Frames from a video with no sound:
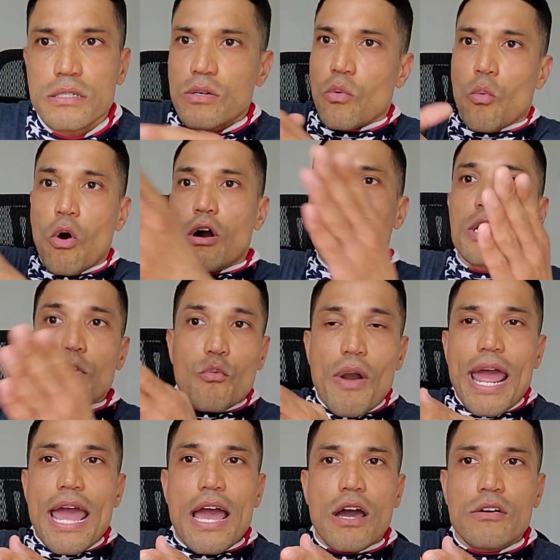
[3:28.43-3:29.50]
walking
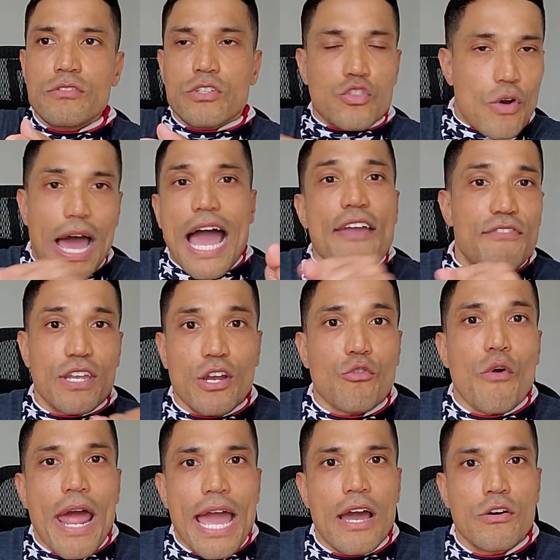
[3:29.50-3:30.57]
around, driving
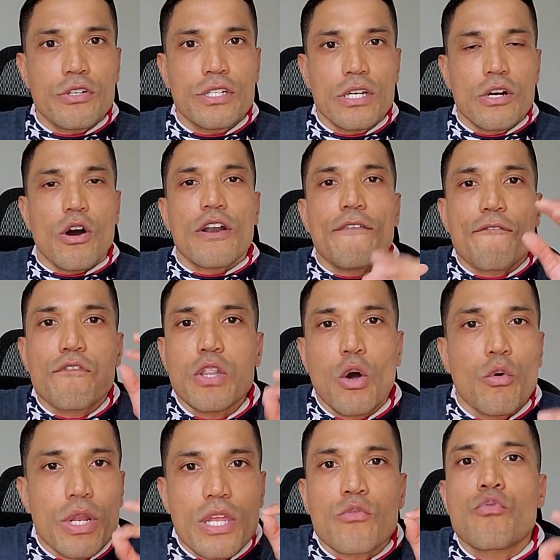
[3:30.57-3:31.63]
around on a
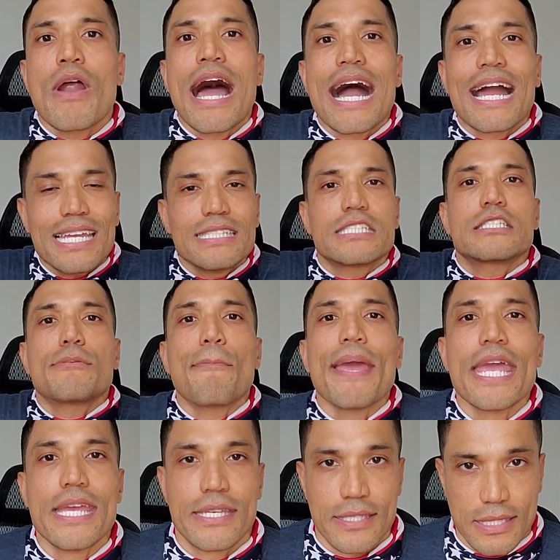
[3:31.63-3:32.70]
floating rock in
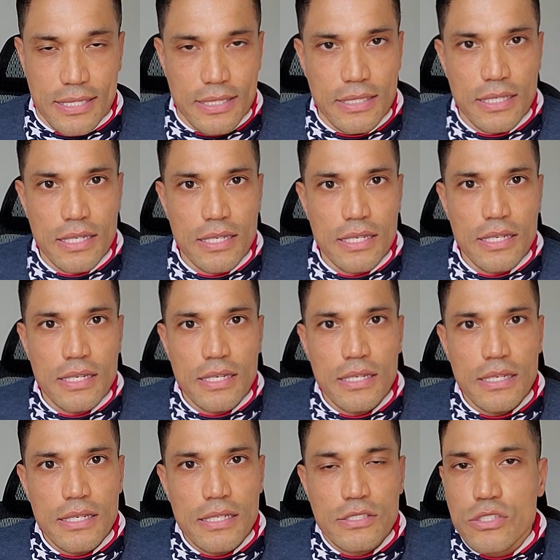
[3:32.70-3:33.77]
space.
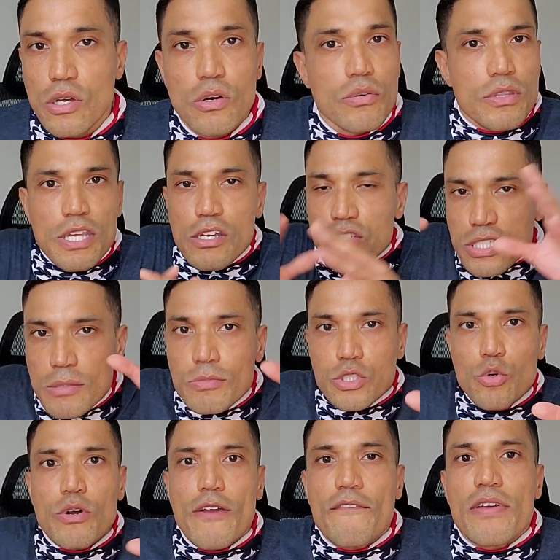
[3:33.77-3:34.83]
So there's some
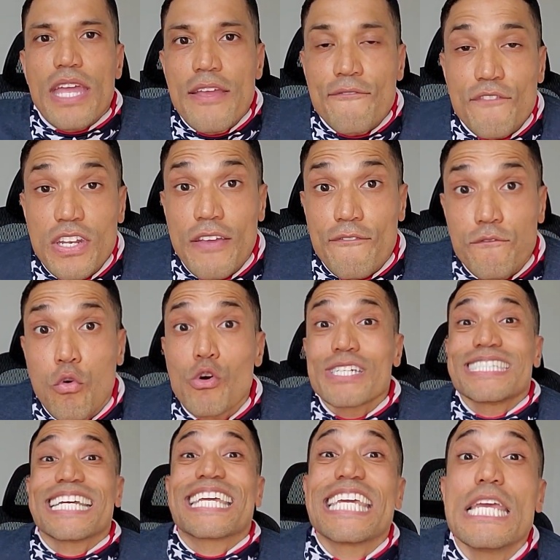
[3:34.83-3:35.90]
sort of infinite force
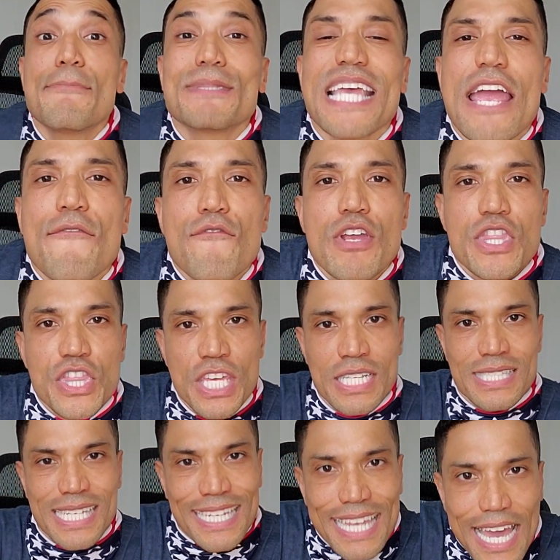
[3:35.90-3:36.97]
that keeps everything
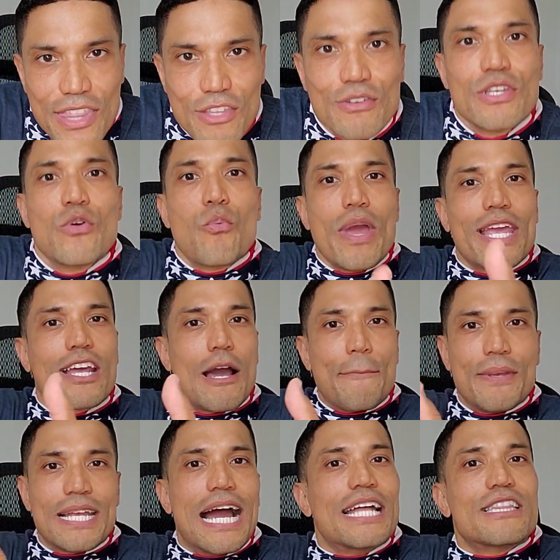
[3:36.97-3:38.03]
together. You wake up, you
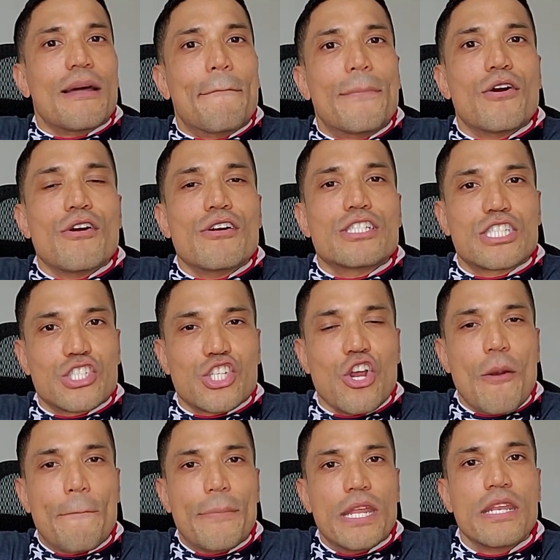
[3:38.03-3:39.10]
got the birds
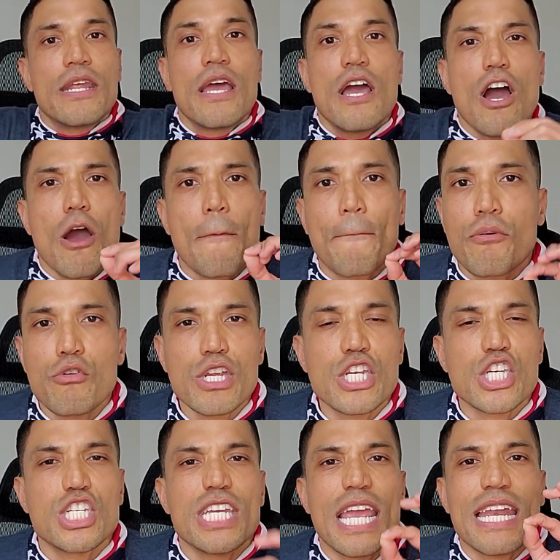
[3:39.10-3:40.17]
chirping.
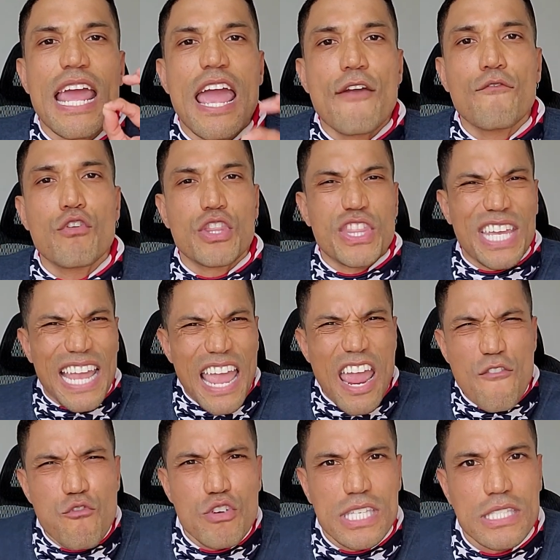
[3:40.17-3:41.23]
Appreciate everything,
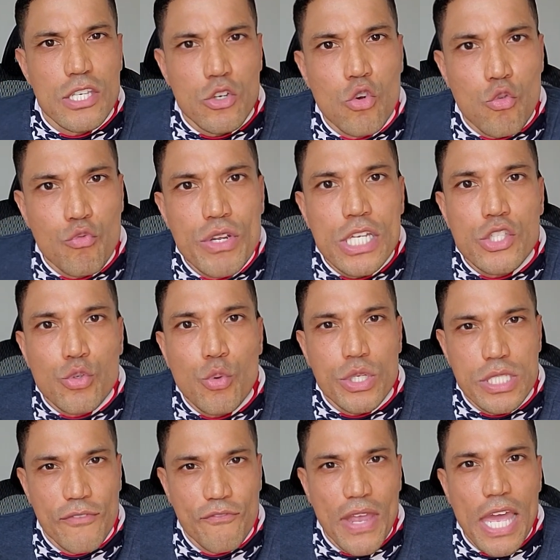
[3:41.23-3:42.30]
every single resource
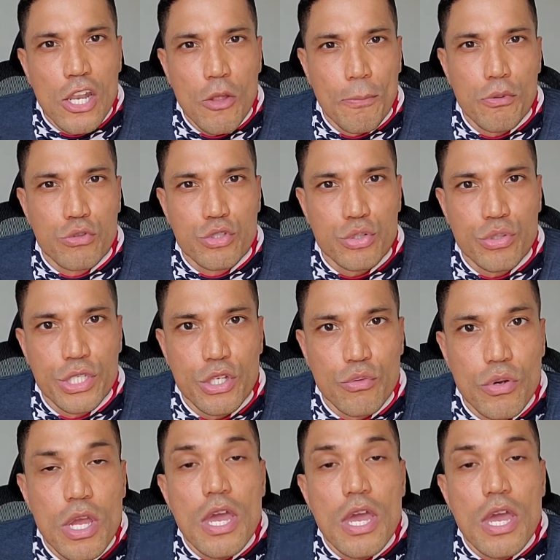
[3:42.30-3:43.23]
available to you.